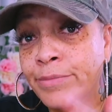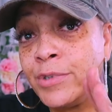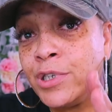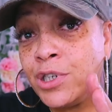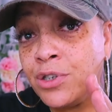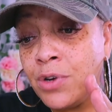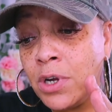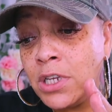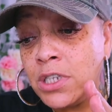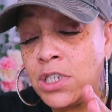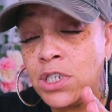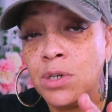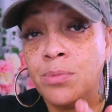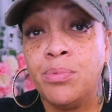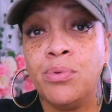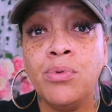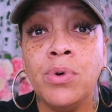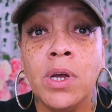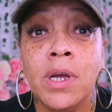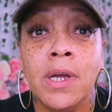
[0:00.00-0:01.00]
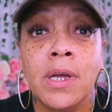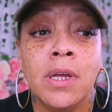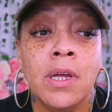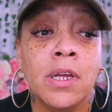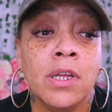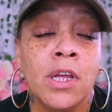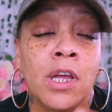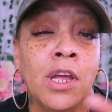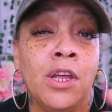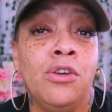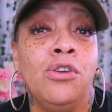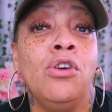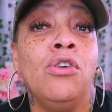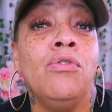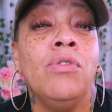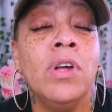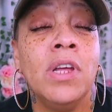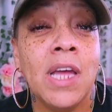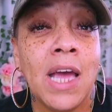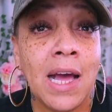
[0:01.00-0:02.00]
straight to the point, And you
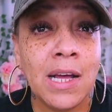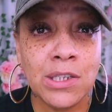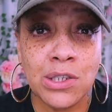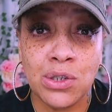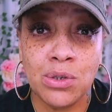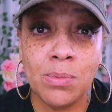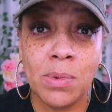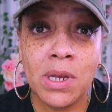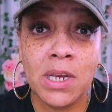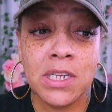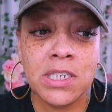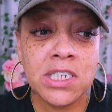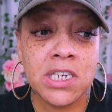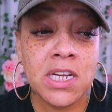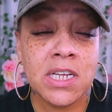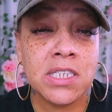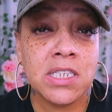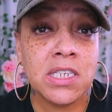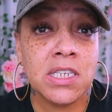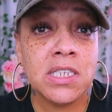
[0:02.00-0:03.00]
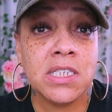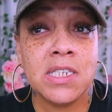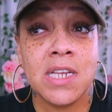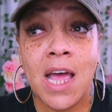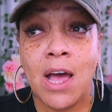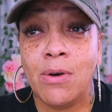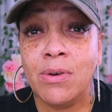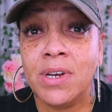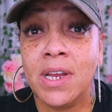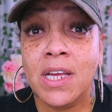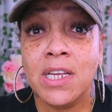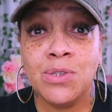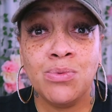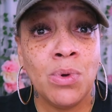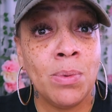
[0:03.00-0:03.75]
don't really have too many chances nowadays